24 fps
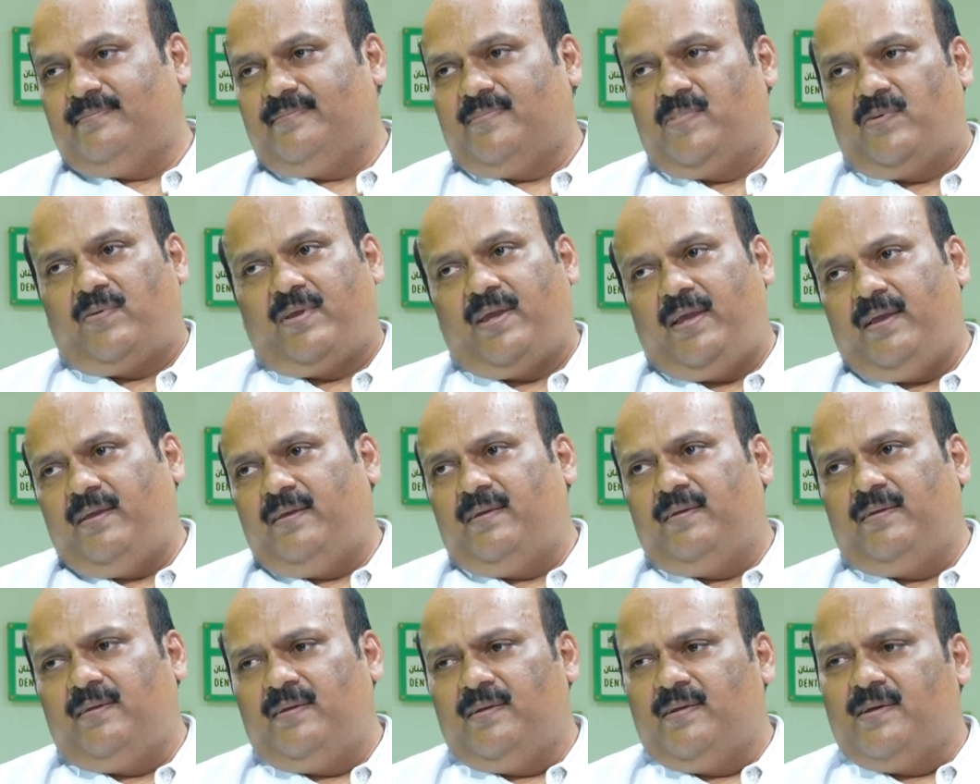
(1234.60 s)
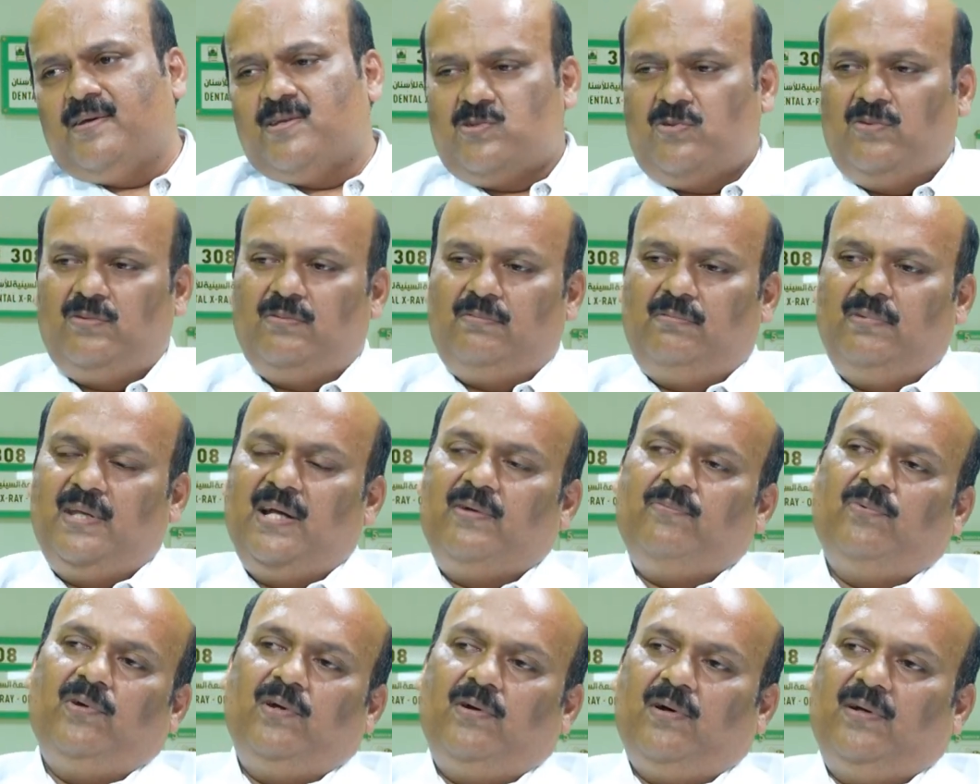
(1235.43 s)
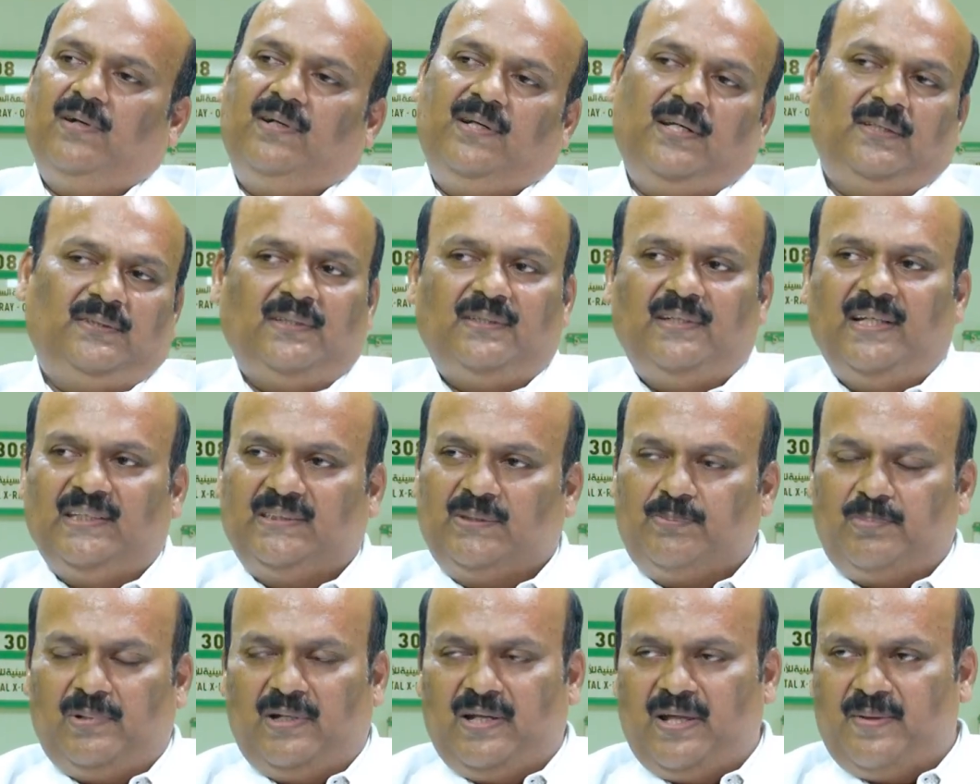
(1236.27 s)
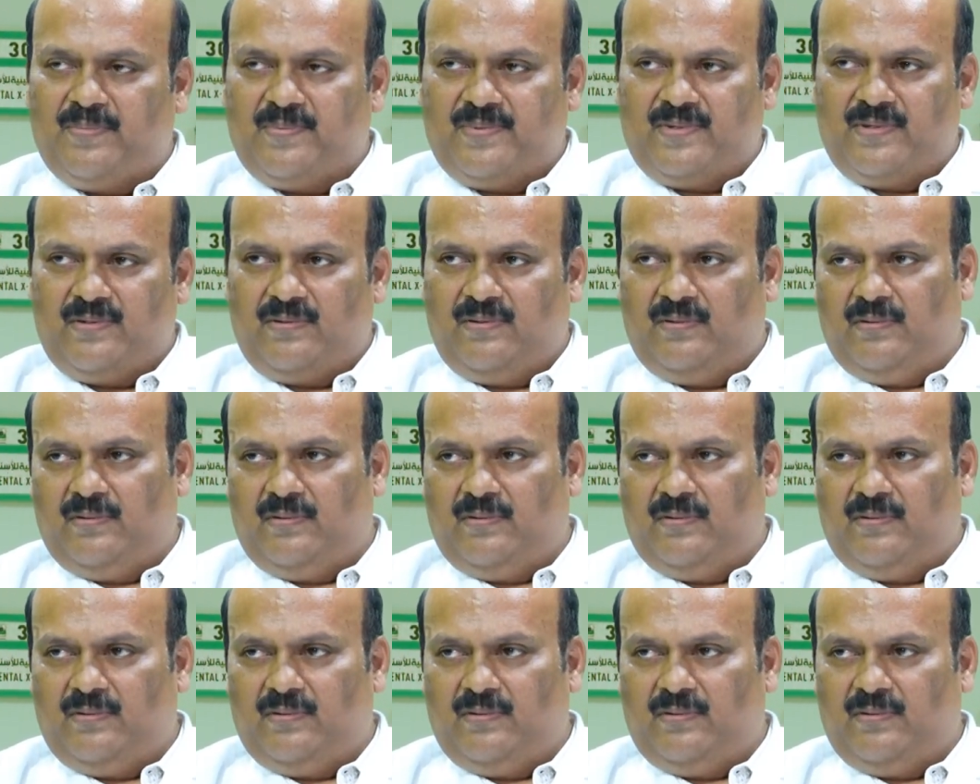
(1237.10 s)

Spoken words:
Okay. So that we call it as disc prolapse.